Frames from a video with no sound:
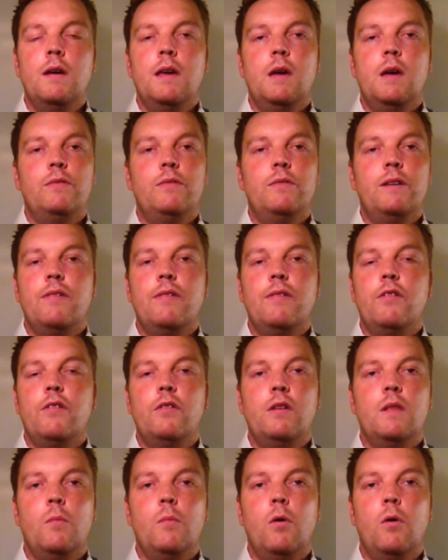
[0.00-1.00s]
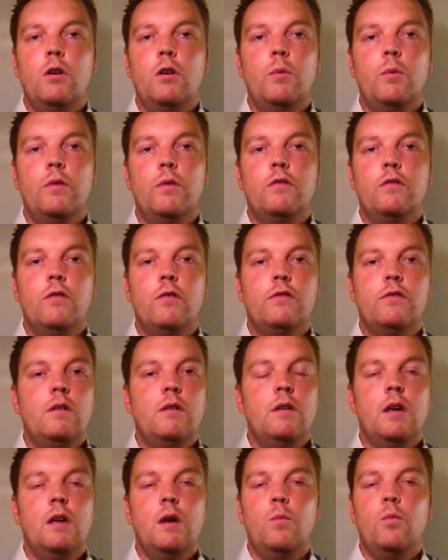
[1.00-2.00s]
it was 8:30 in the morning in
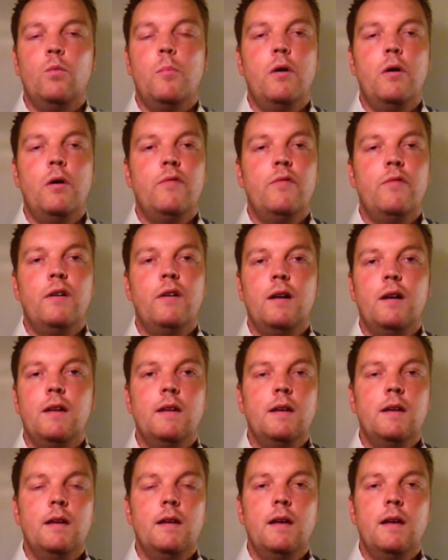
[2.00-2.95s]
Wisconsin. It worked perfectly.